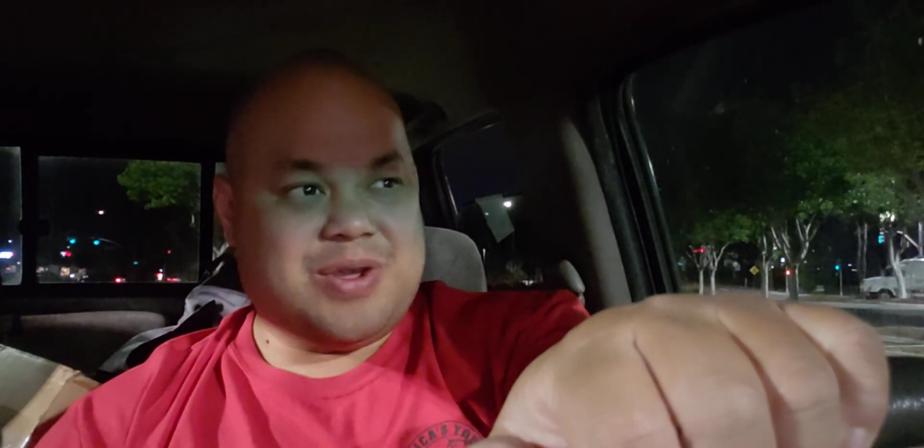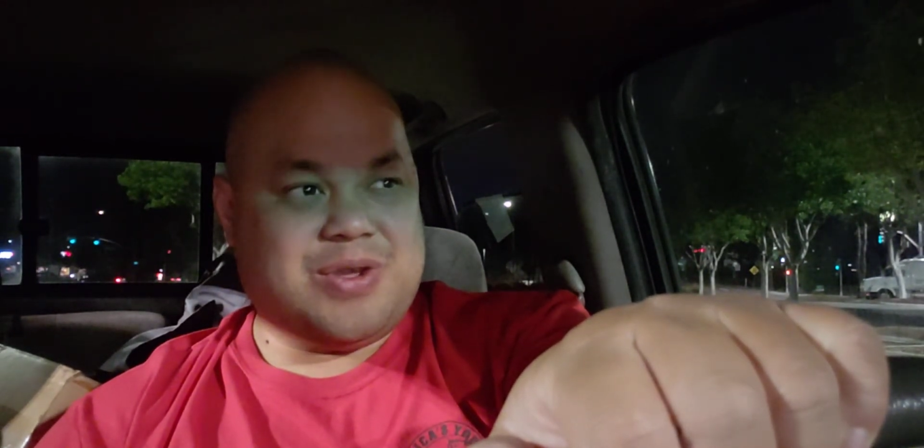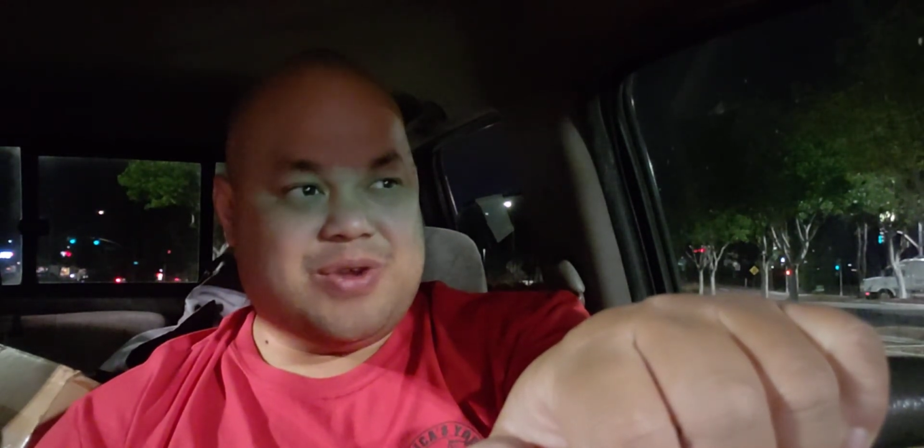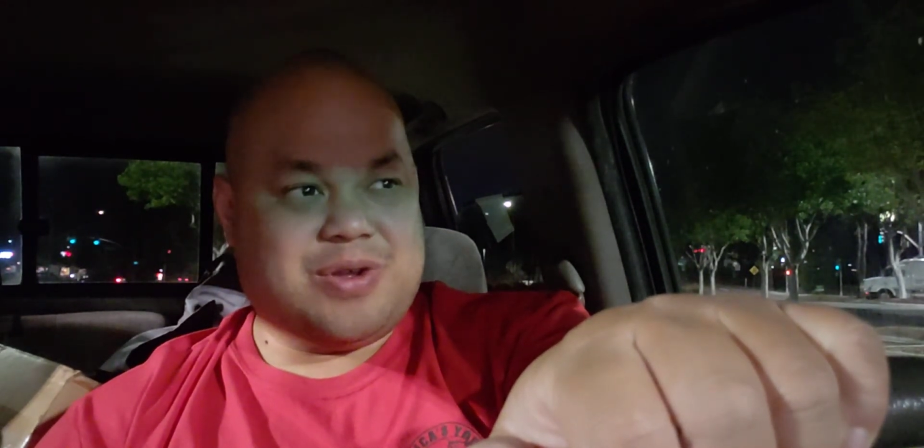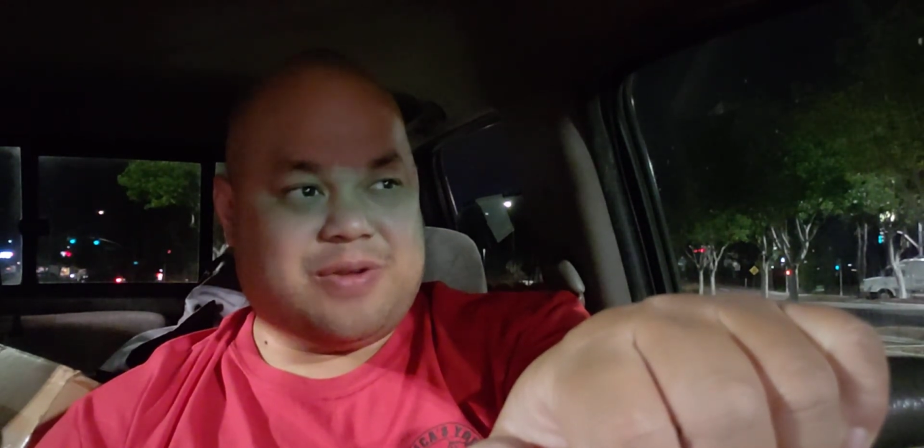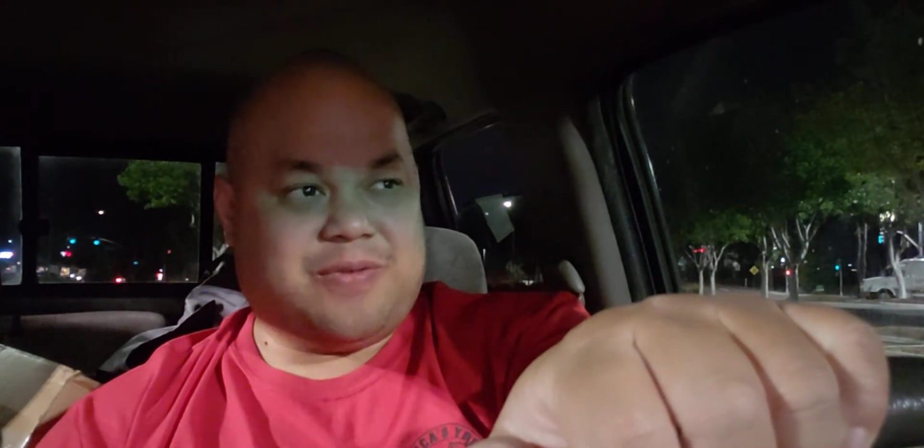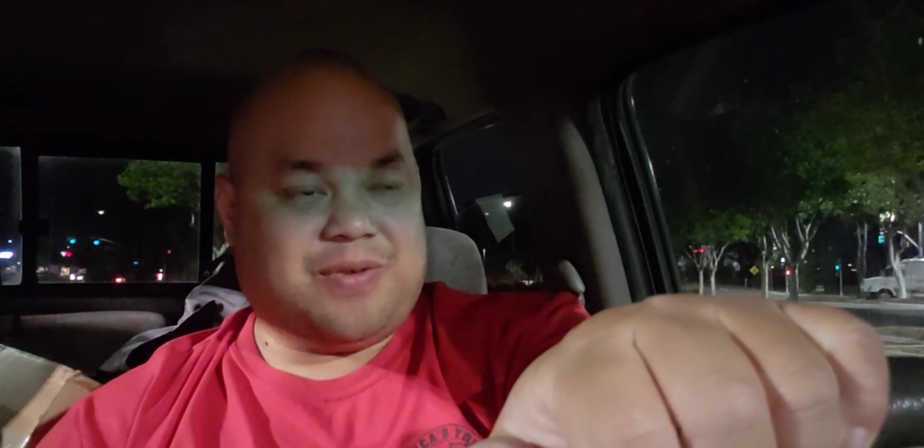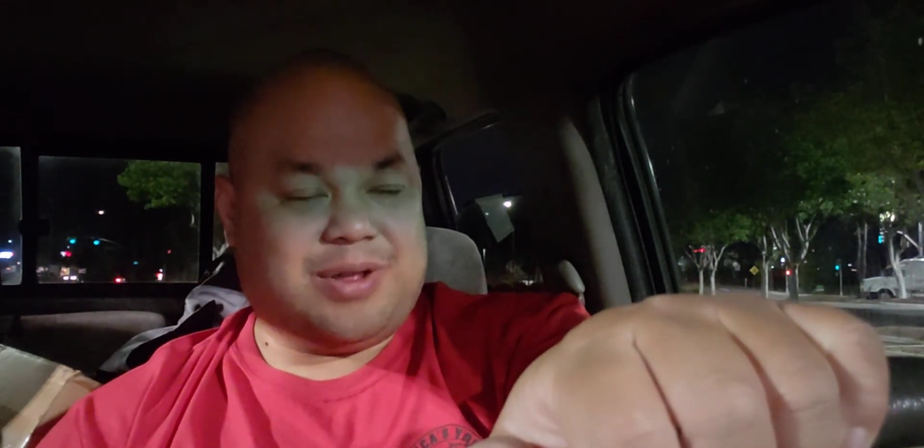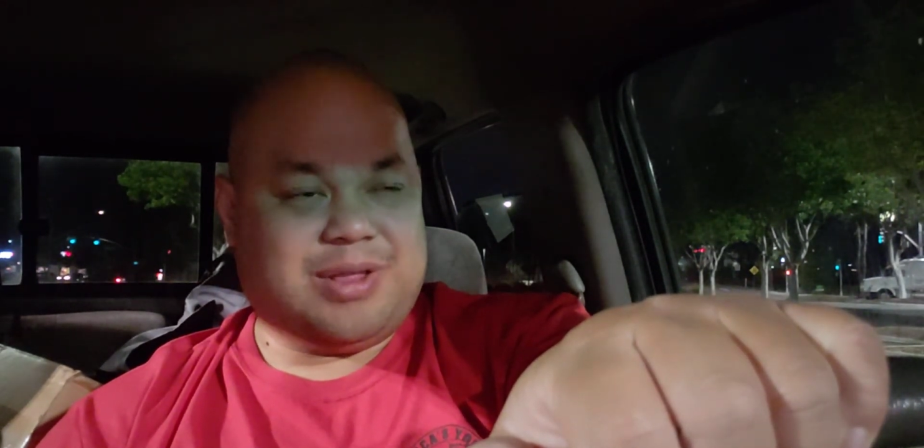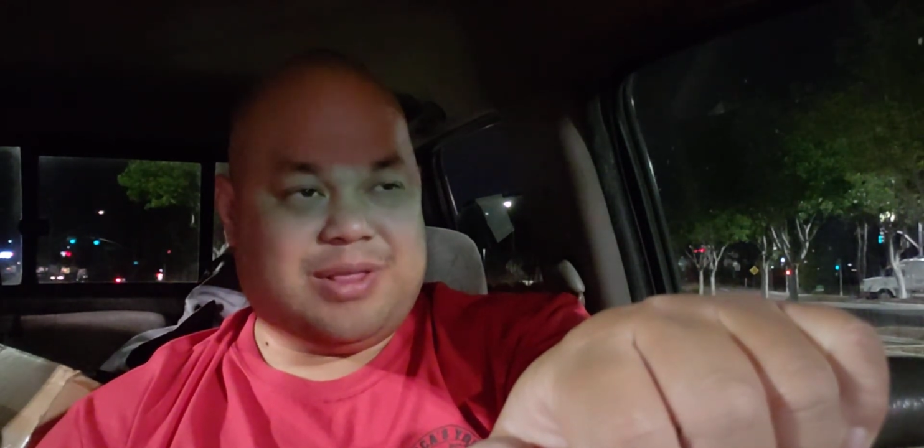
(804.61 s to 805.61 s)
You're going to
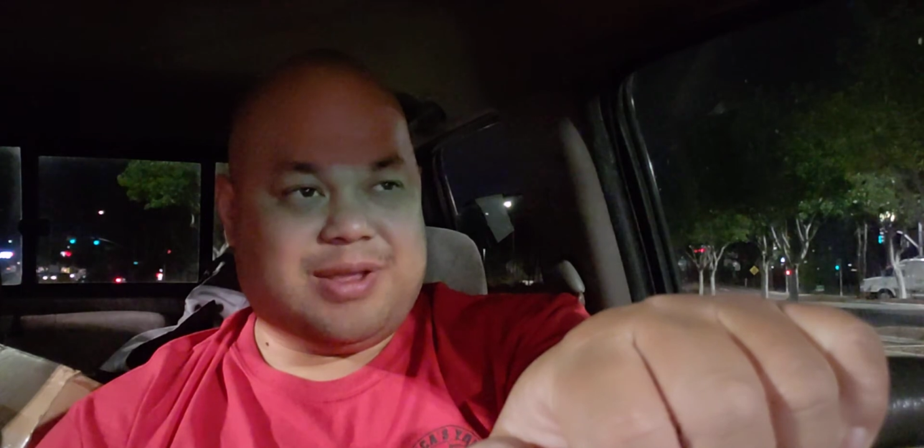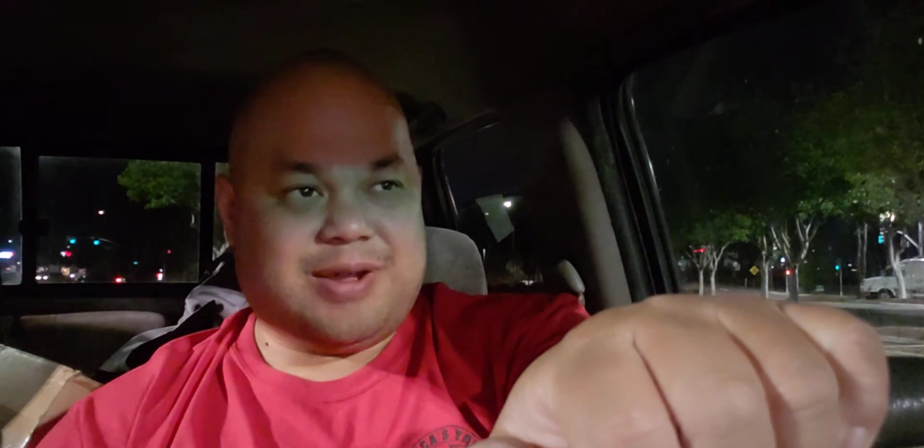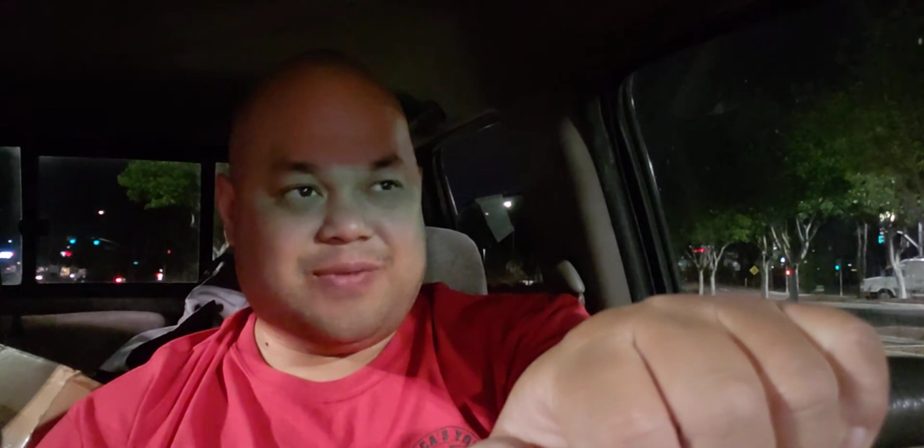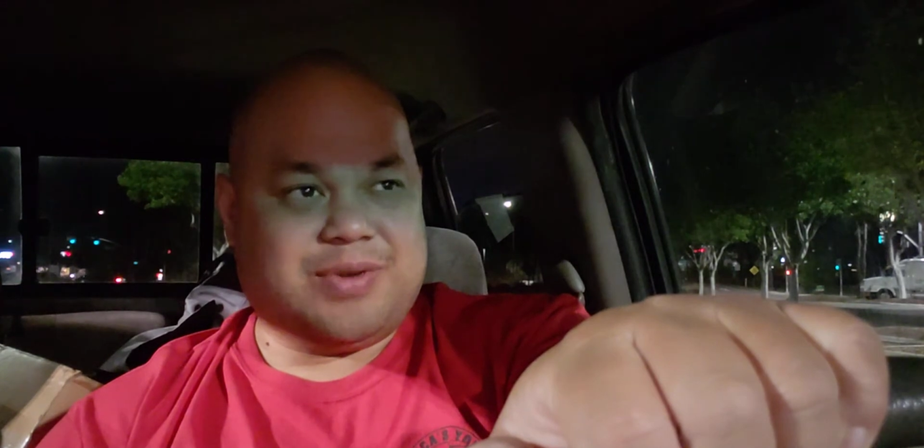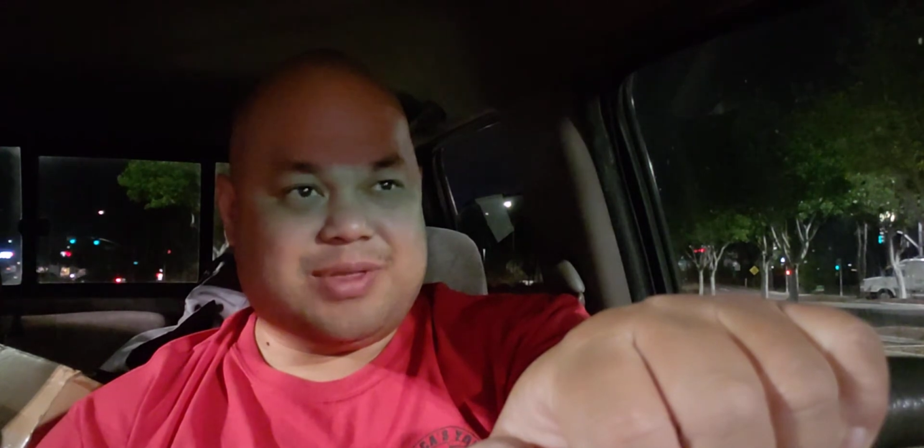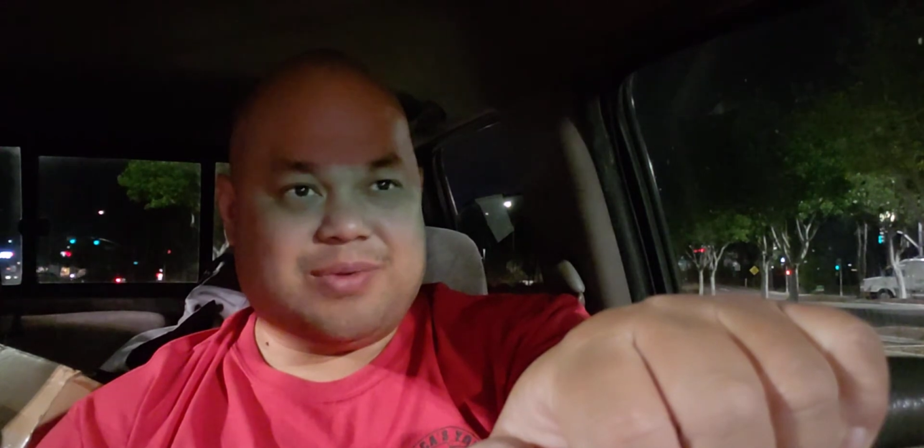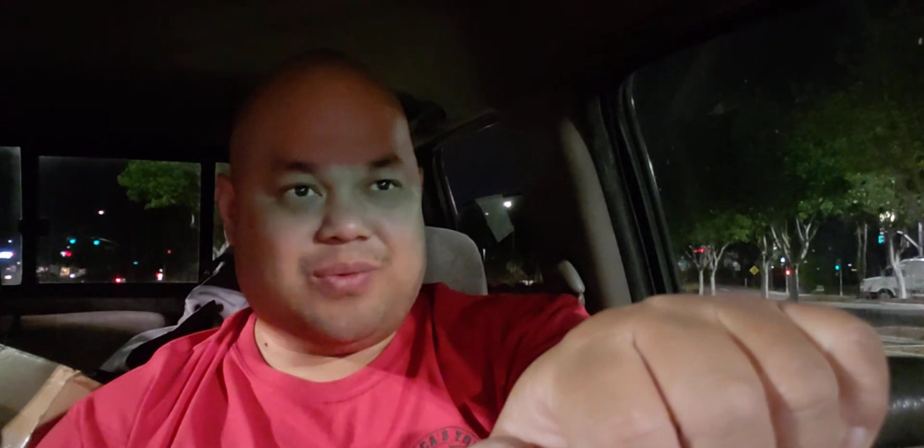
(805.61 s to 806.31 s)
fall in love with the